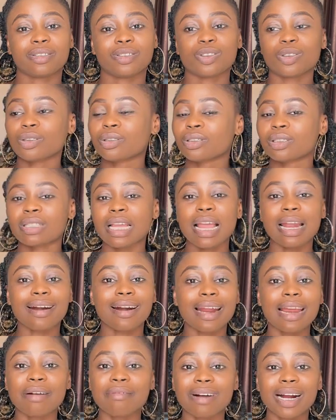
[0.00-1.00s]
just
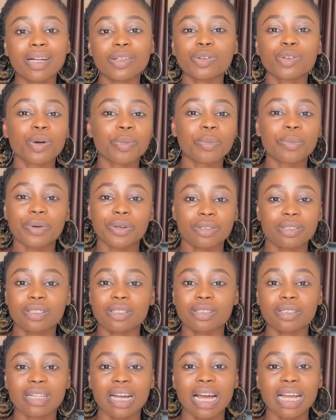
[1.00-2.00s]
a random
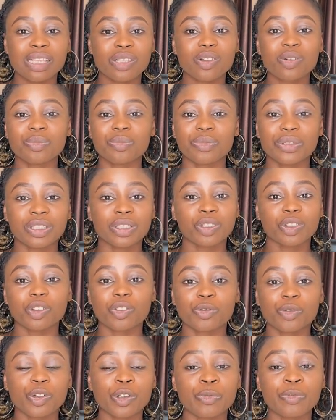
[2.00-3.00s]
person that has not beat
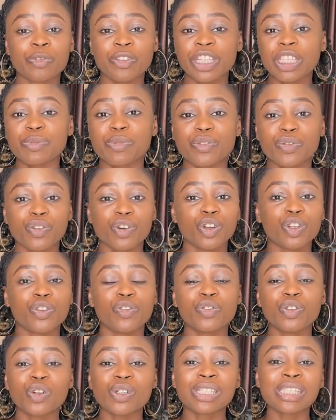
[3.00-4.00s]
your face before
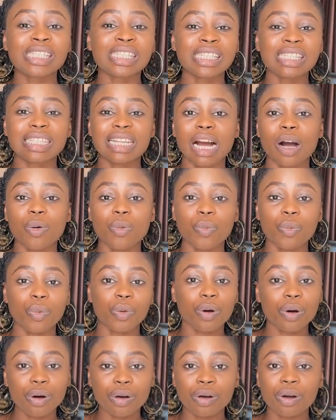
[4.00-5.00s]
you've not seen their
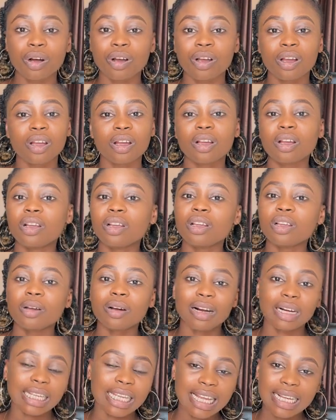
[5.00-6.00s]
work
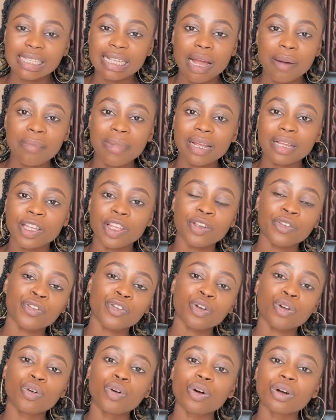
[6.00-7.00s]
yes i might
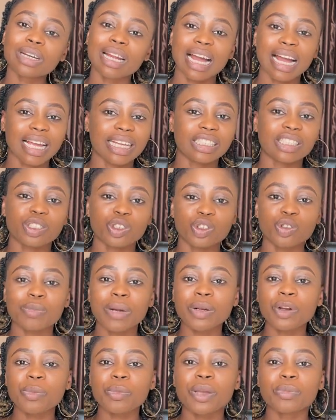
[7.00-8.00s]
if you go on IG, you
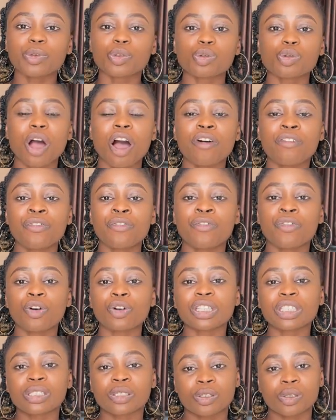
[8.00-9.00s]
might not be able to
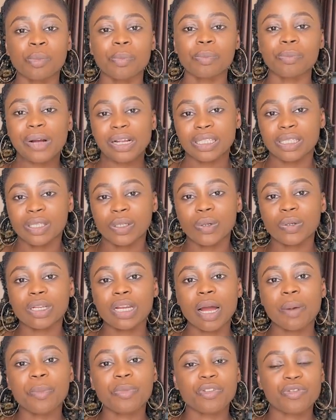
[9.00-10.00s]
afford some
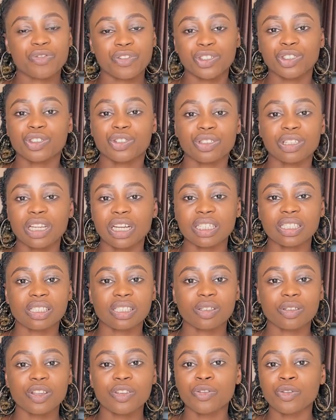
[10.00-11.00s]
particular professionals
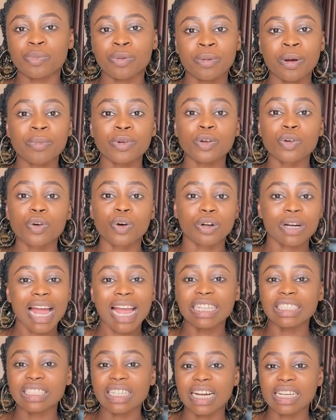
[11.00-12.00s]
if you probably go on
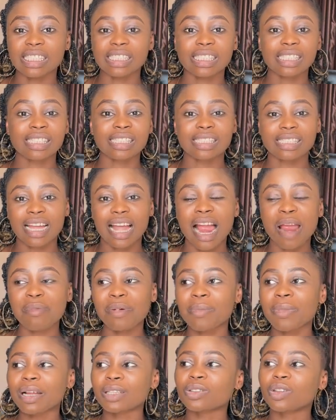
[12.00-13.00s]
IG and sister, i
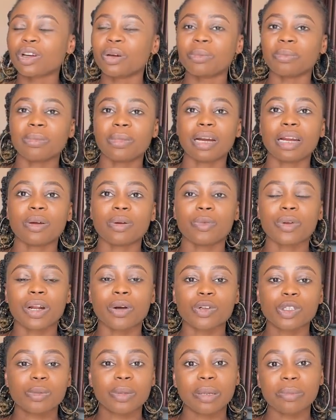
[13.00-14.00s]
remember during my when
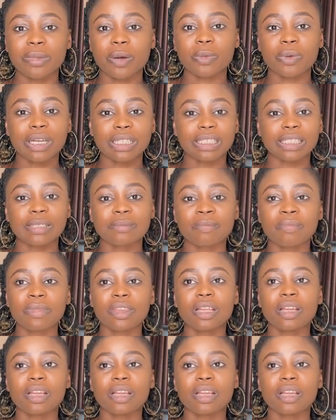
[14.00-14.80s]
i was planning my wedding